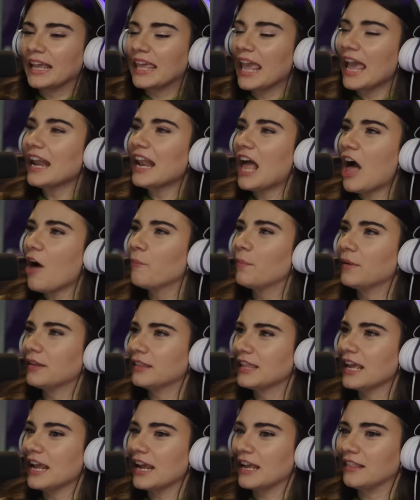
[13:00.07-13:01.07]
I can't help but
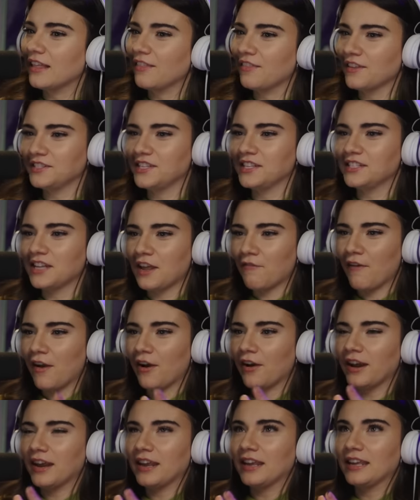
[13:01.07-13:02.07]
think that this is a
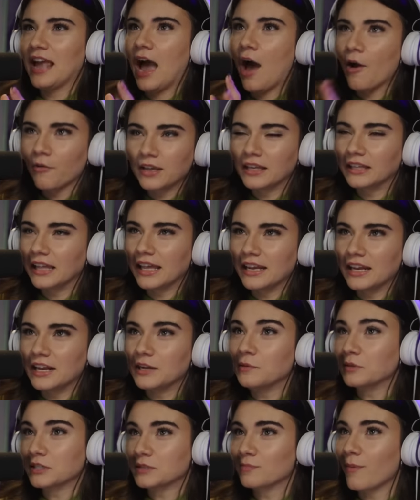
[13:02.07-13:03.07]
very
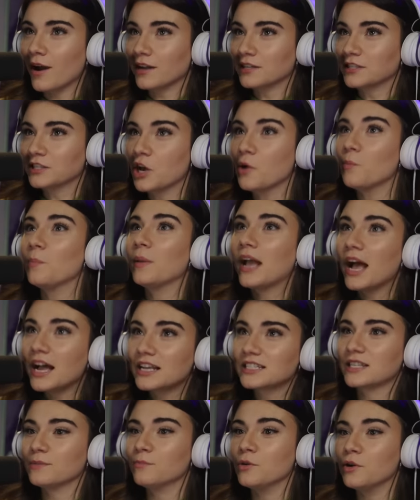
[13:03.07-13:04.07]
calculated response, though,
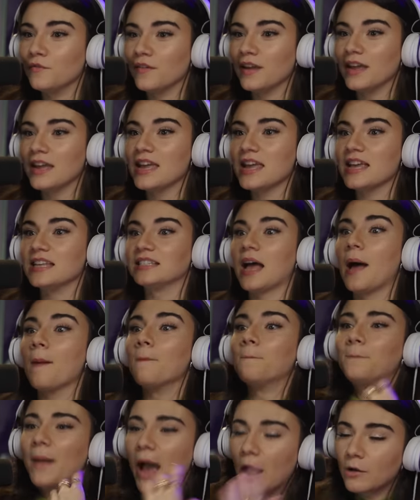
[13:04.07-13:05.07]
because the movie is
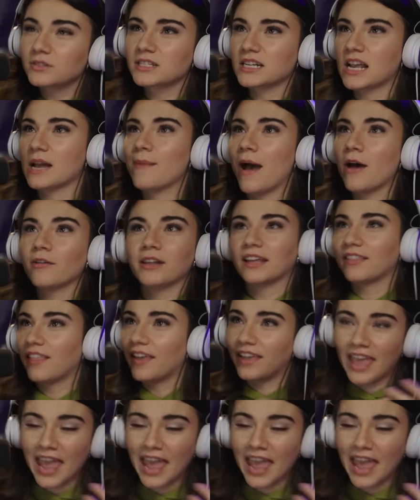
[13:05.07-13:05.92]
about to come out. Like, they